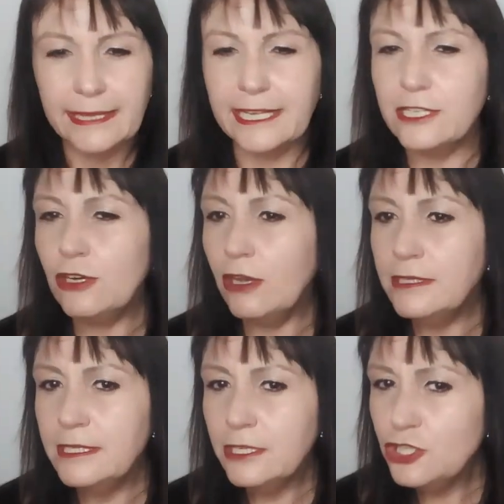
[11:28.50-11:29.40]
There's a
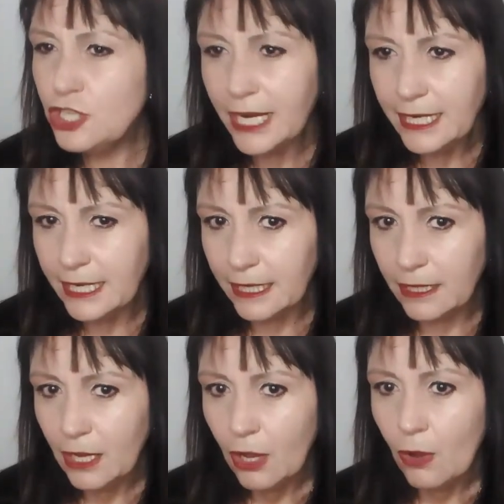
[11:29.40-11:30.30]
constant
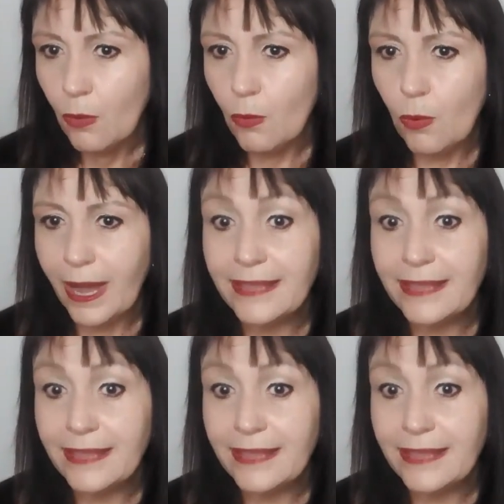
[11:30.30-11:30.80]
checking or